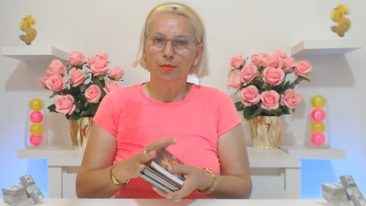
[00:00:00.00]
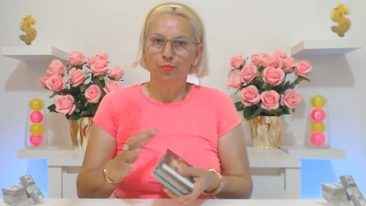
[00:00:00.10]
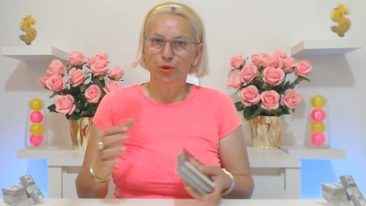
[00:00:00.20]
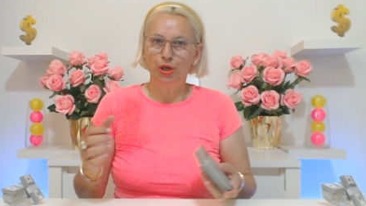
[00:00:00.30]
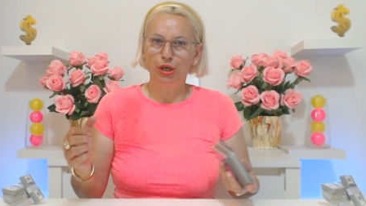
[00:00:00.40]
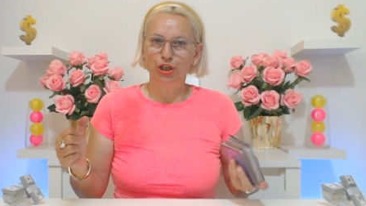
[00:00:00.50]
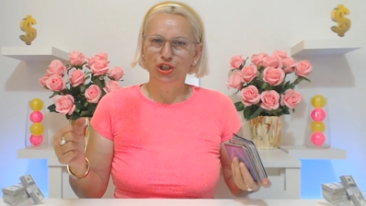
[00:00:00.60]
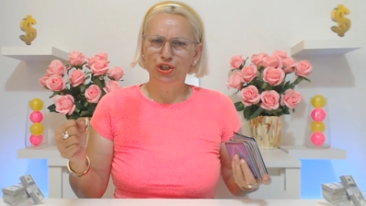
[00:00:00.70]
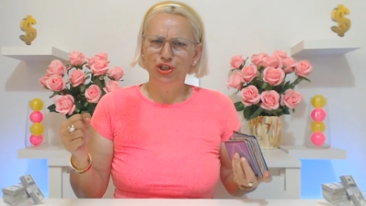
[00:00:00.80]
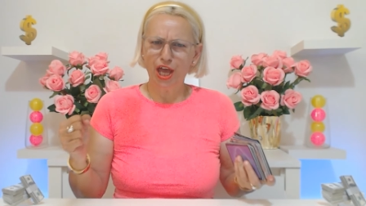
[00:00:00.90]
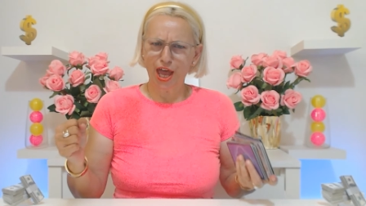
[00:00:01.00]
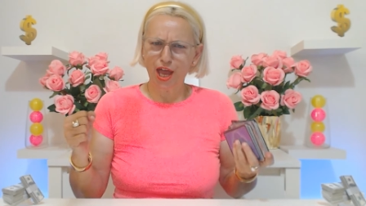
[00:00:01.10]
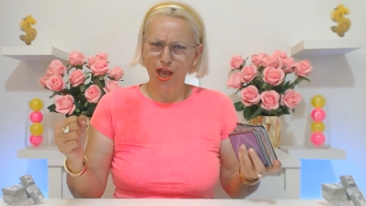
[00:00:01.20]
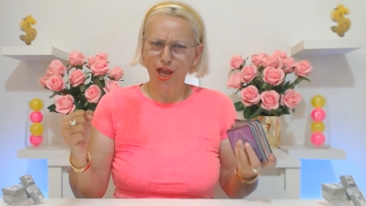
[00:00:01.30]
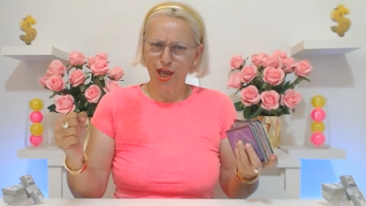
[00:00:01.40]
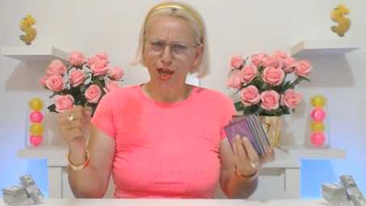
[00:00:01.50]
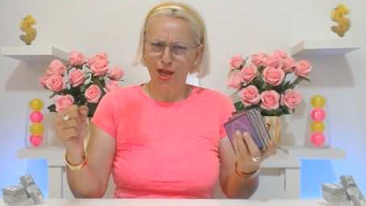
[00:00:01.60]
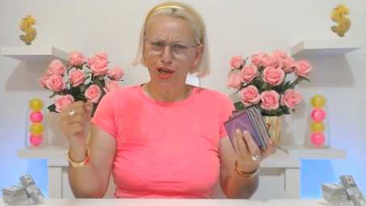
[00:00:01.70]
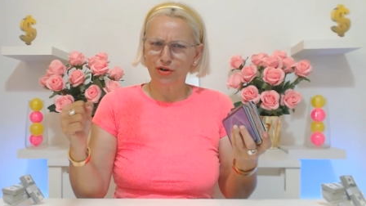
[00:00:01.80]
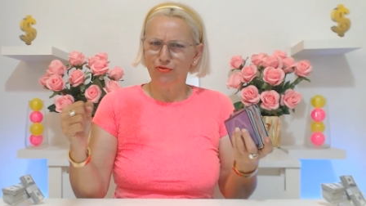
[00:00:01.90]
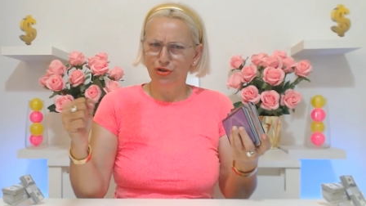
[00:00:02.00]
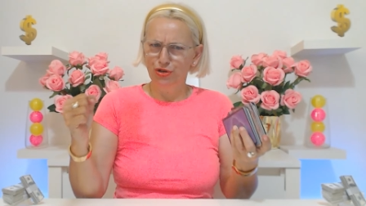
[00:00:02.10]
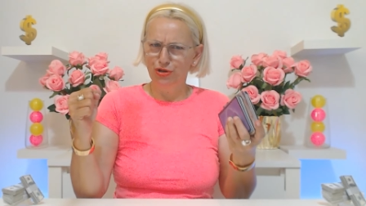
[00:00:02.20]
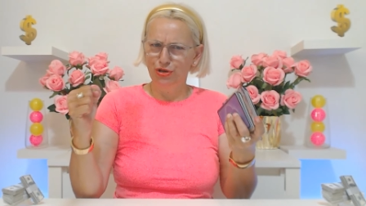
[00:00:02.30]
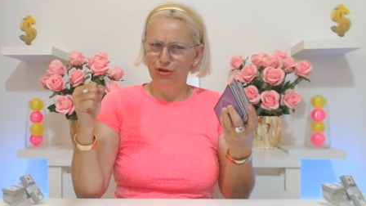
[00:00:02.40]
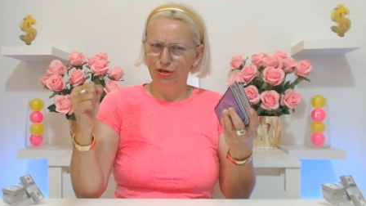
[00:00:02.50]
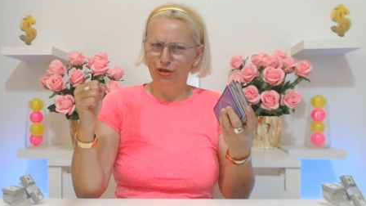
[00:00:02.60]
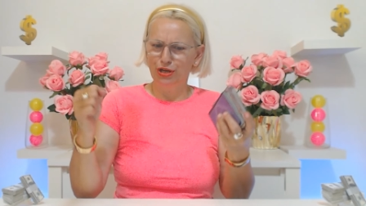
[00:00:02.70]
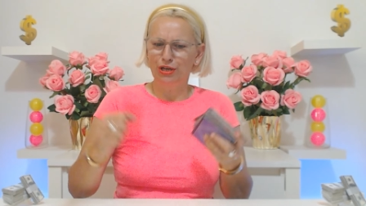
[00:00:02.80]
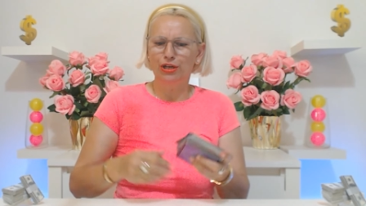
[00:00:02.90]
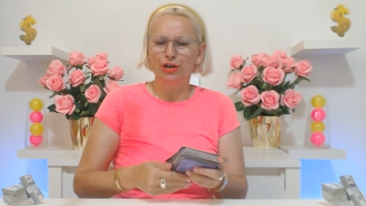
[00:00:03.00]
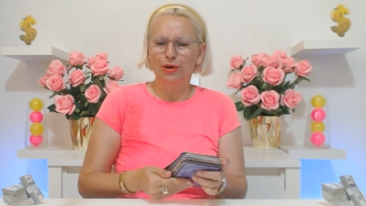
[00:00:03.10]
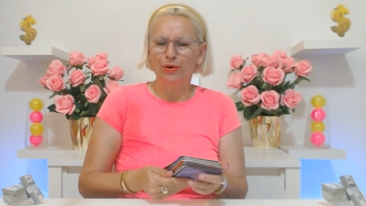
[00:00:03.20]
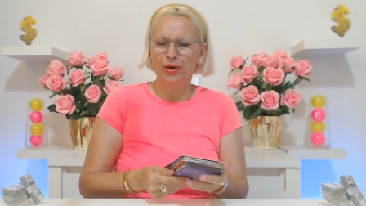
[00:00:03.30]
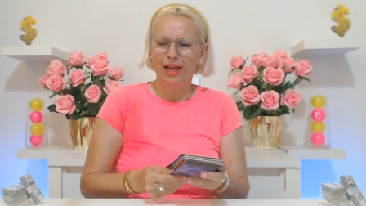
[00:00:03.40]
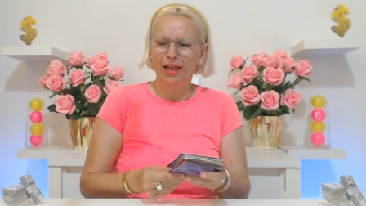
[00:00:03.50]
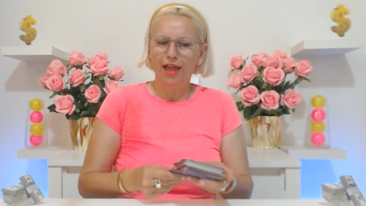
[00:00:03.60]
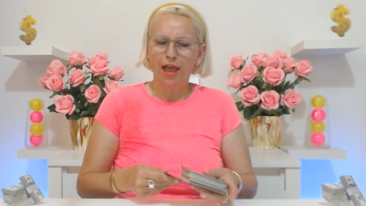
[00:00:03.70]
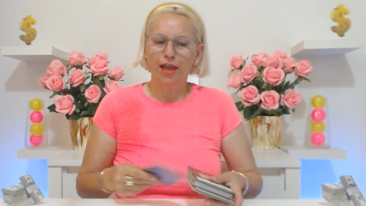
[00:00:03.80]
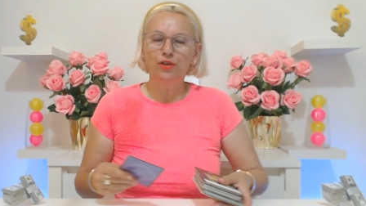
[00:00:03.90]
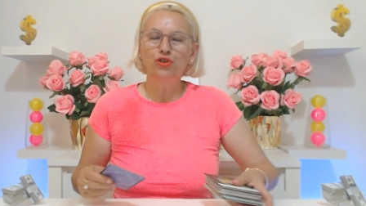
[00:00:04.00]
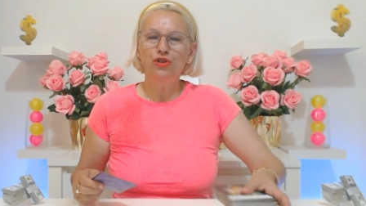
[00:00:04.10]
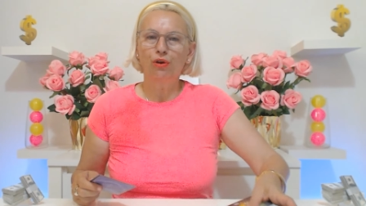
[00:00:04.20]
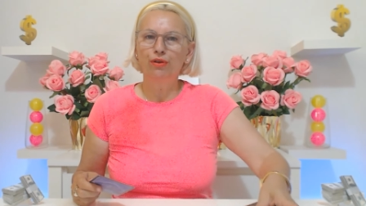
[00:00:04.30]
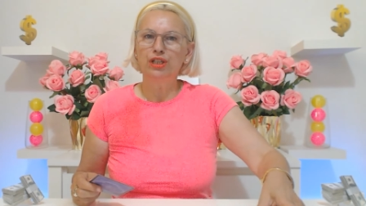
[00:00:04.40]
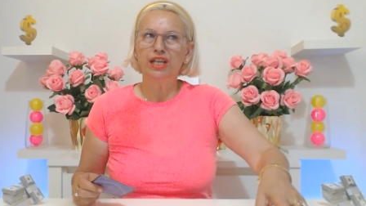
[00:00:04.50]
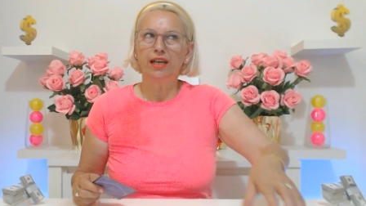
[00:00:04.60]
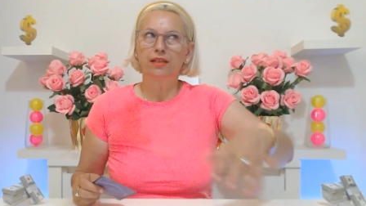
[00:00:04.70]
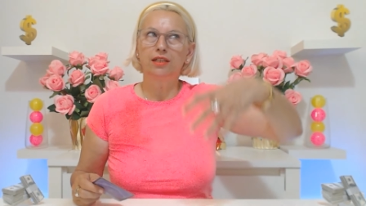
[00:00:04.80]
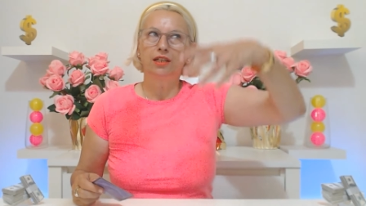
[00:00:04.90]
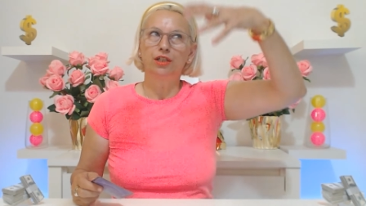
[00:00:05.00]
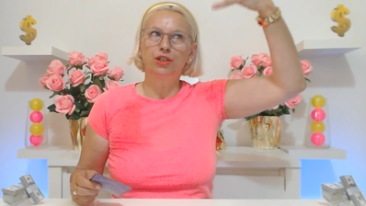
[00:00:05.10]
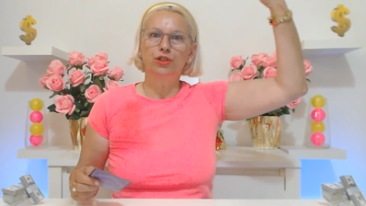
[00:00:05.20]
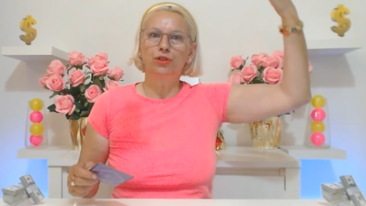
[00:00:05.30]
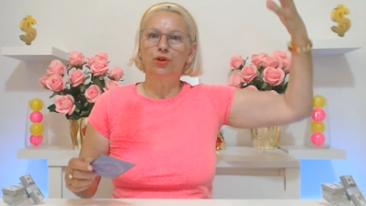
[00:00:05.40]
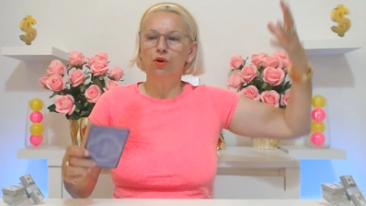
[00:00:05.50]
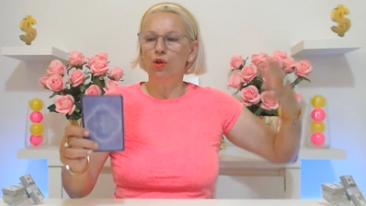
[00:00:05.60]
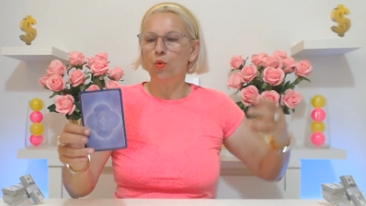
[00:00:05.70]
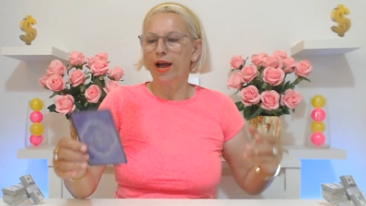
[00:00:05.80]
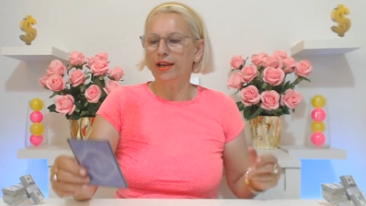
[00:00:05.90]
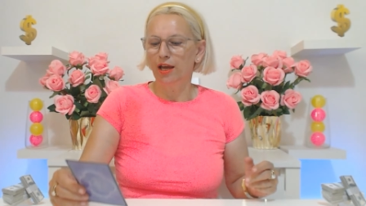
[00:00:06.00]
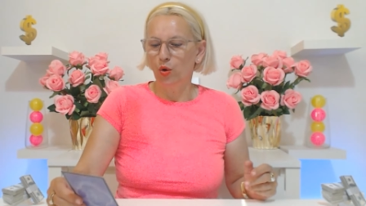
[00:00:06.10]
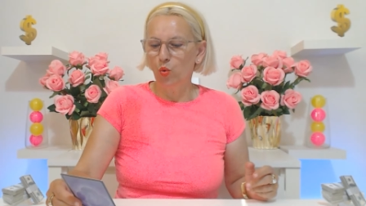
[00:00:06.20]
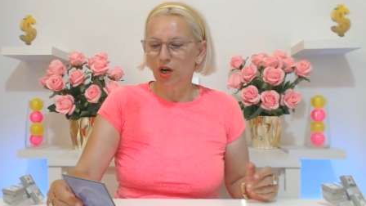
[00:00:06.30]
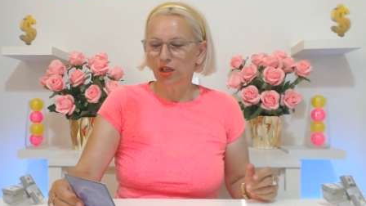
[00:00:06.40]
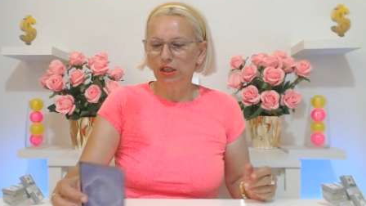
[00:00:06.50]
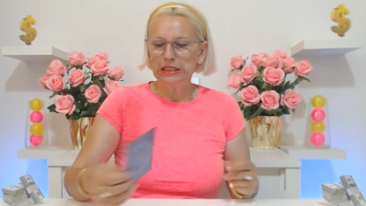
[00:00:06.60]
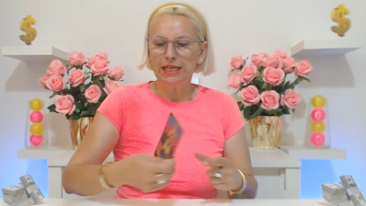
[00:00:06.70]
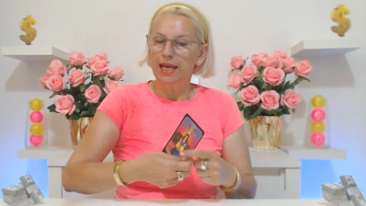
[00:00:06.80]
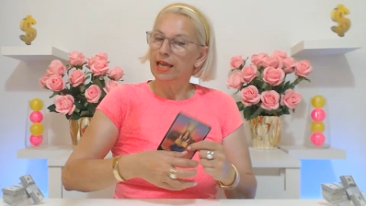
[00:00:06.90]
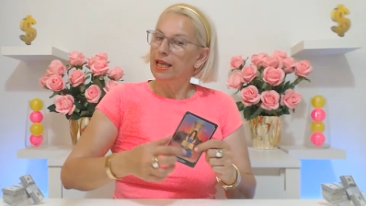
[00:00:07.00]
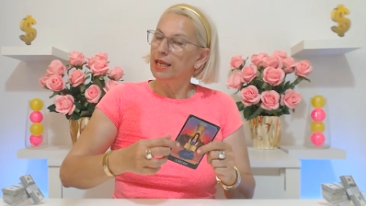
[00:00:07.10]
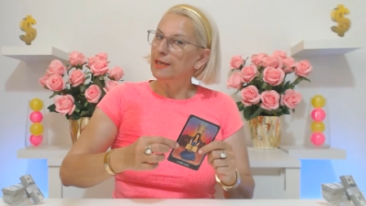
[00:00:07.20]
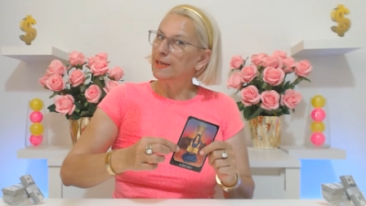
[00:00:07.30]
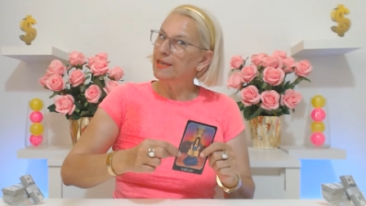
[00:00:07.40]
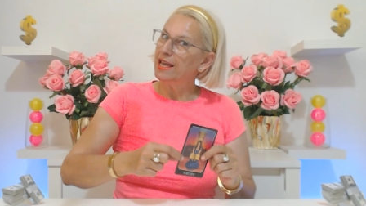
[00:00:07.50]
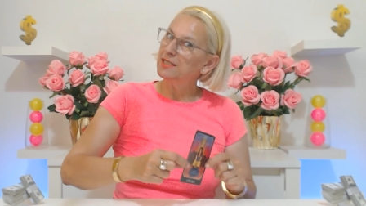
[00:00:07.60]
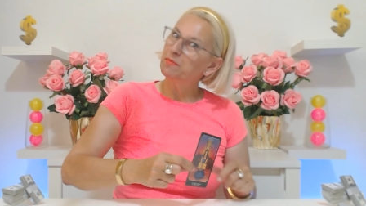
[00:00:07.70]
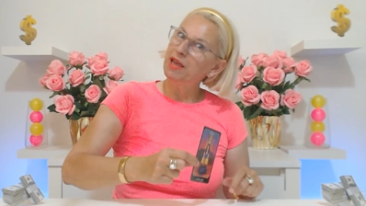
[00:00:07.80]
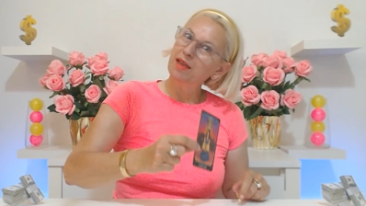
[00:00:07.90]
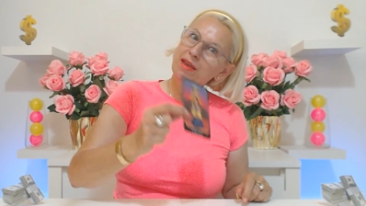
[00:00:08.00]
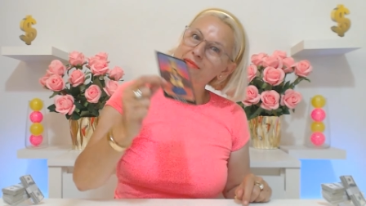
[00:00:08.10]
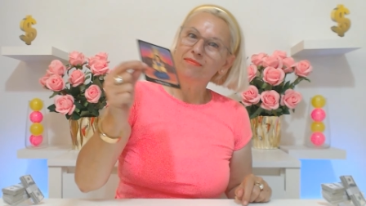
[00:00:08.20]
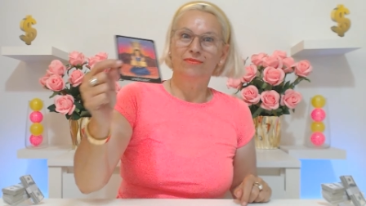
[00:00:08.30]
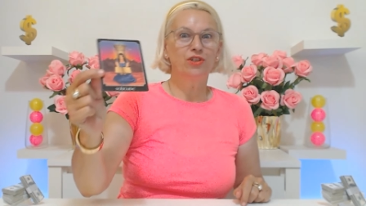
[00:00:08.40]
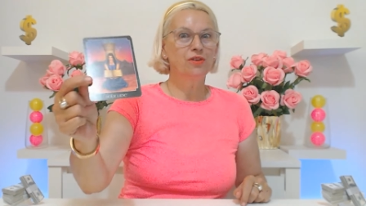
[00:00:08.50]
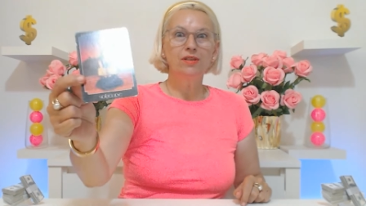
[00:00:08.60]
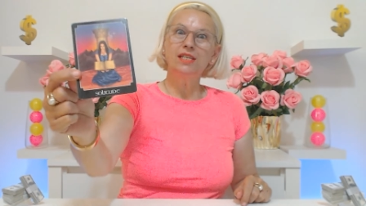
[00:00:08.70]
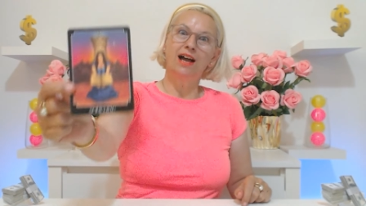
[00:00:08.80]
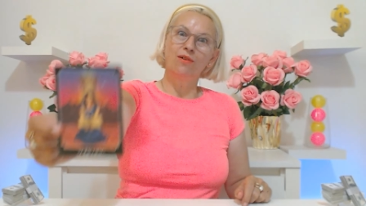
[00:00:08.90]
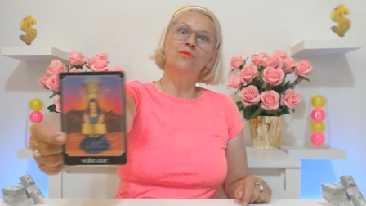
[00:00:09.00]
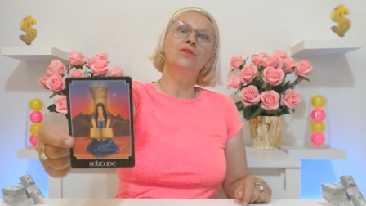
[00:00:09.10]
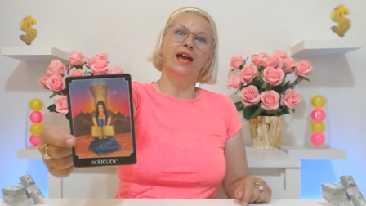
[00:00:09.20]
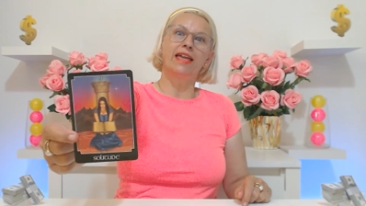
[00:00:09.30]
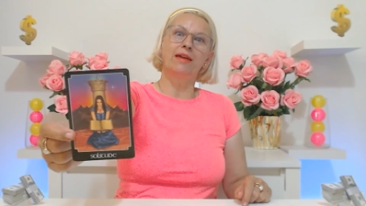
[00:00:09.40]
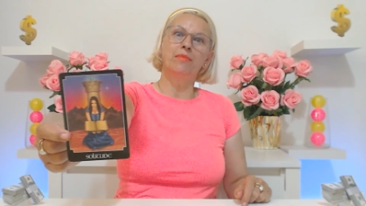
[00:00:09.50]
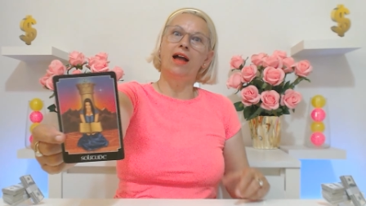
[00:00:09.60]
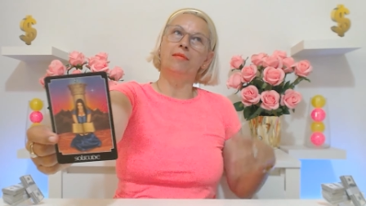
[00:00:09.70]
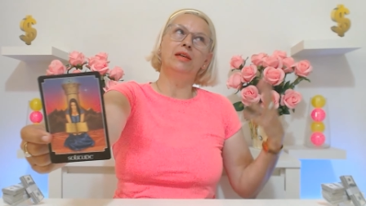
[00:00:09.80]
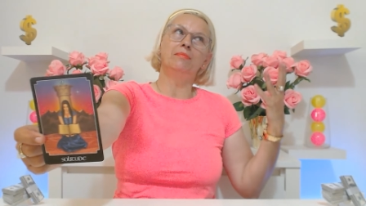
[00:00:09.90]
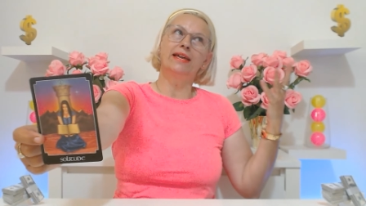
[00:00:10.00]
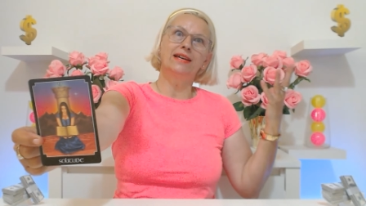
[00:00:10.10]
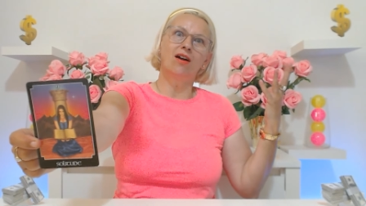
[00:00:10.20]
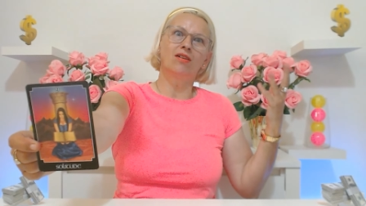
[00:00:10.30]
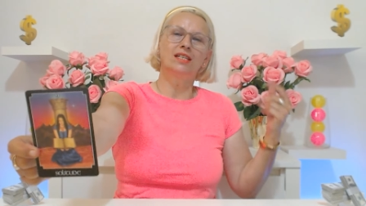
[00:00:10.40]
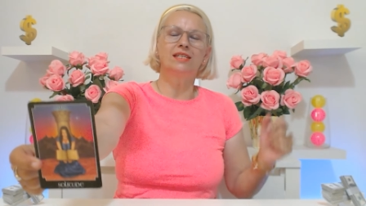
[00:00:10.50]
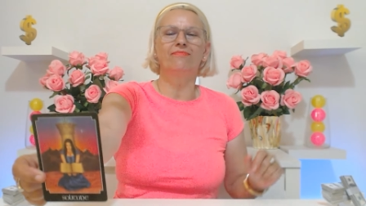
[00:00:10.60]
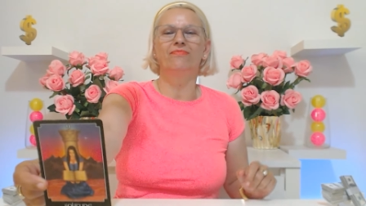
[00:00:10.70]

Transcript: Be daring, you know, and show your talent to the whole wide world. Yes, baby! Do you see how good I am? I mean, my cards.